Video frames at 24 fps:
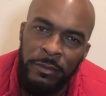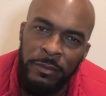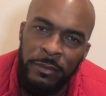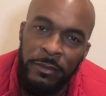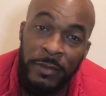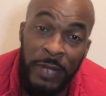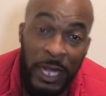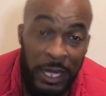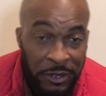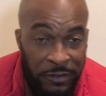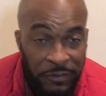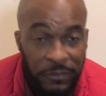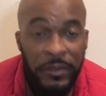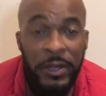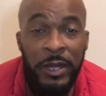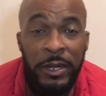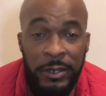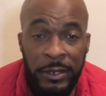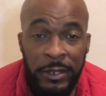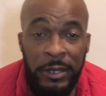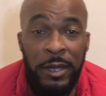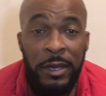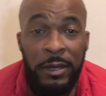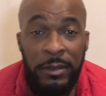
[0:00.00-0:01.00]
That's
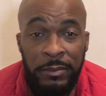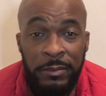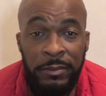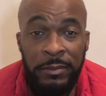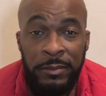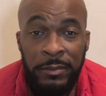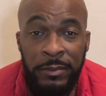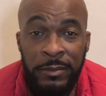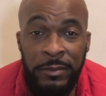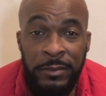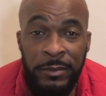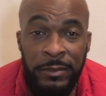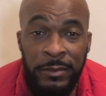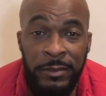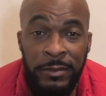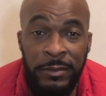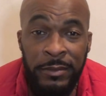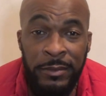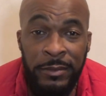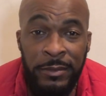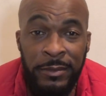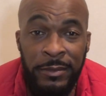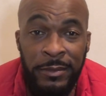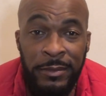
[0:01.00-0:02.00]
fucked up.
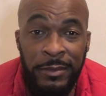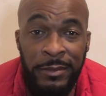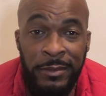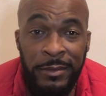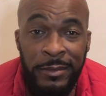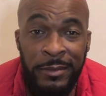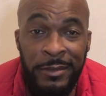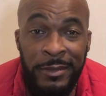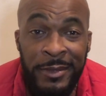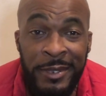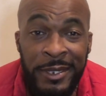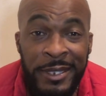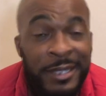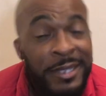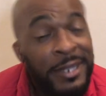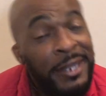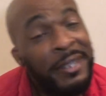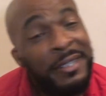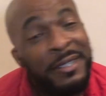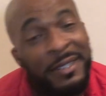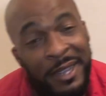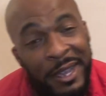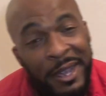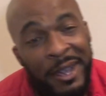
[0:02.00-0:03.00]
Shit
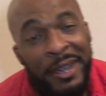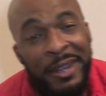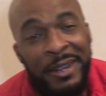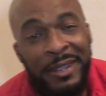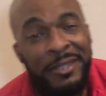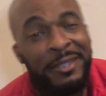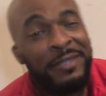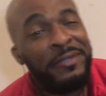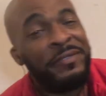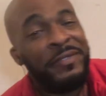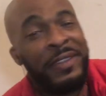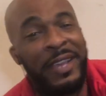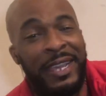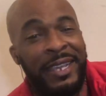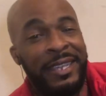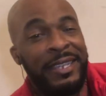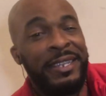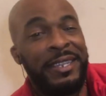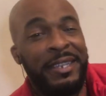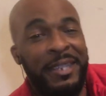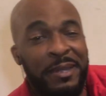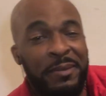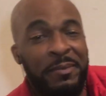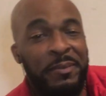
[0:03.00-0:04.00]
is hard as a fat
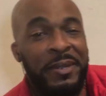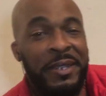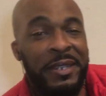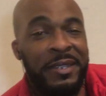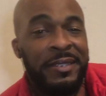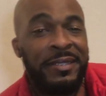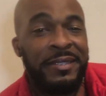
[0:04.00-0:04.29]
kid, man.